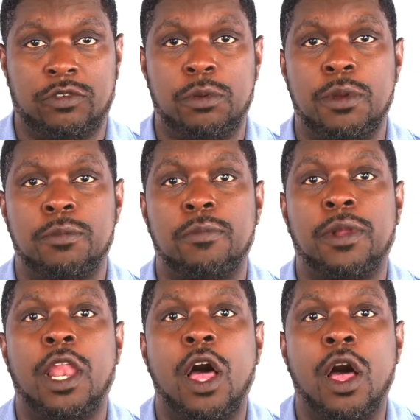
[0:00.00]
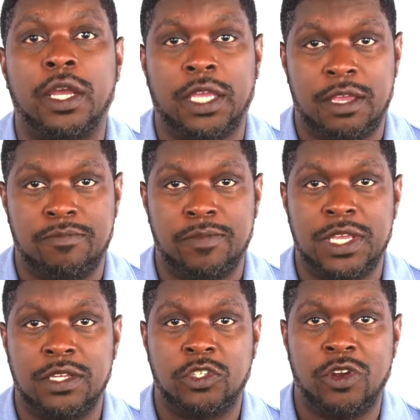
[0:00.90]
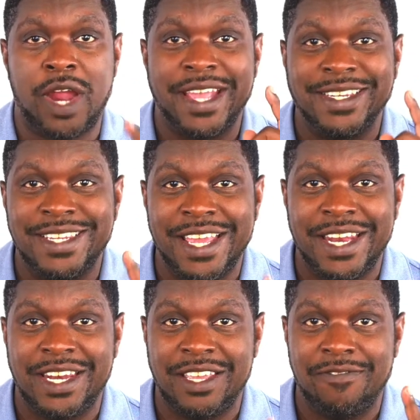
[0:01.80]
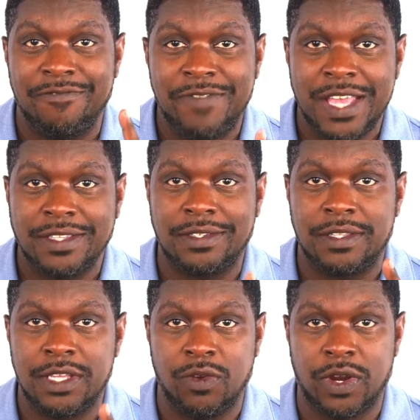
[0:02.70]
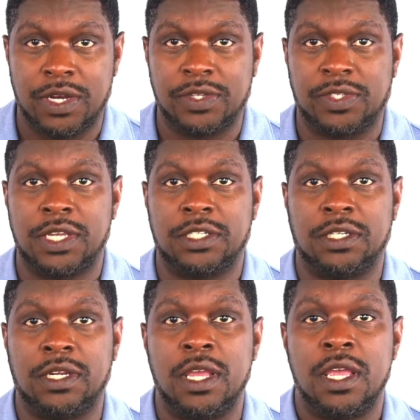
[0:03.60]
Remember, belonging means your identity fits the organization